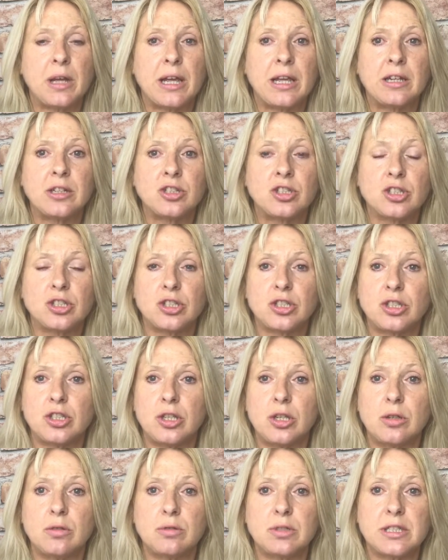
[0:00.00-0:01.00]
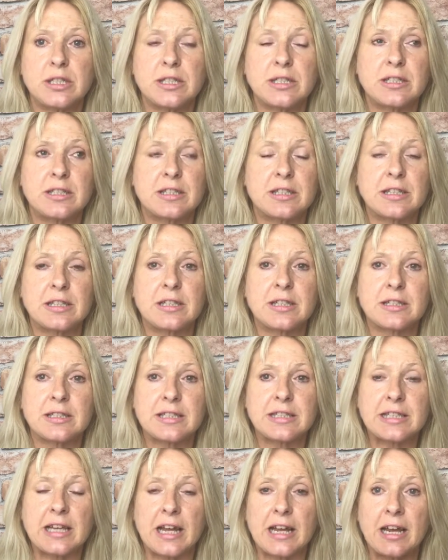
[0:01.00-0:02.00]
it just uses the
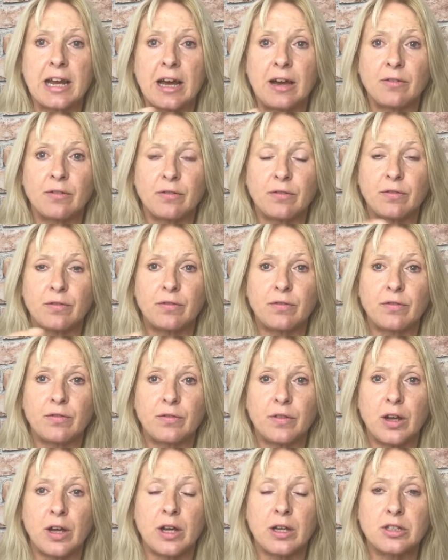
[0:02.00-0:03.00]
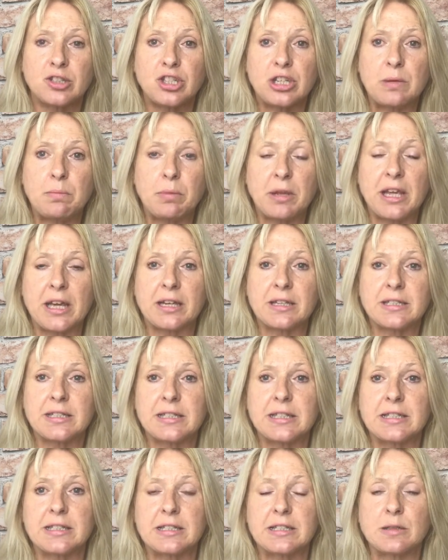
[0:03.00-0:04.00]
SatNav GPS
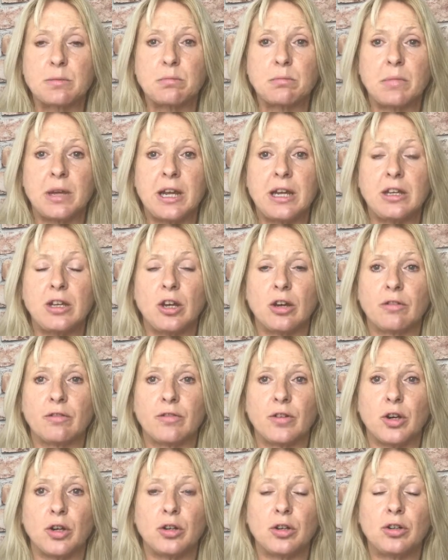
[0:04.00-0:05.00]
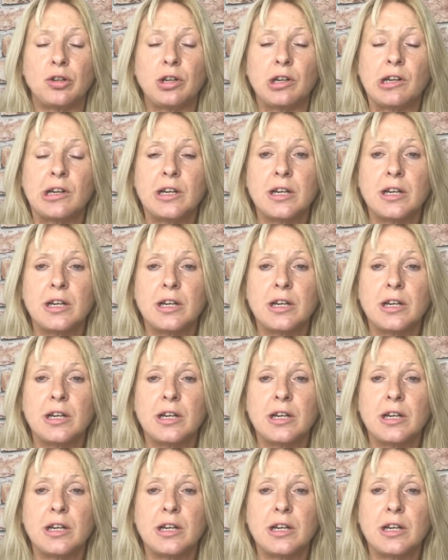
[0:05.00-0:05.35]
system in your phone,